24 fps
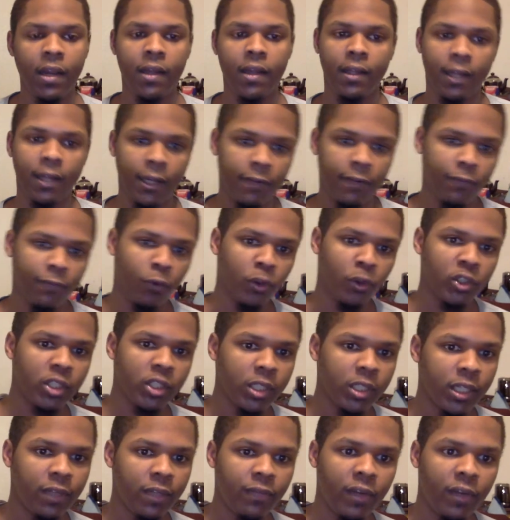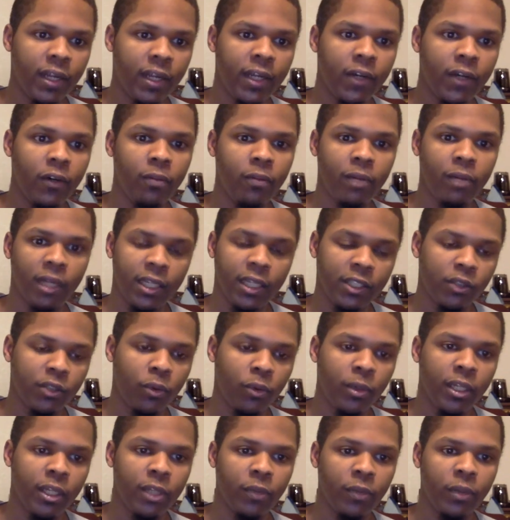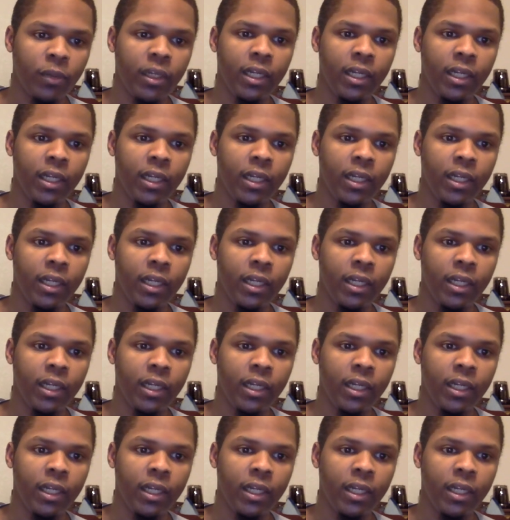Unfortunate for him, but he's 23.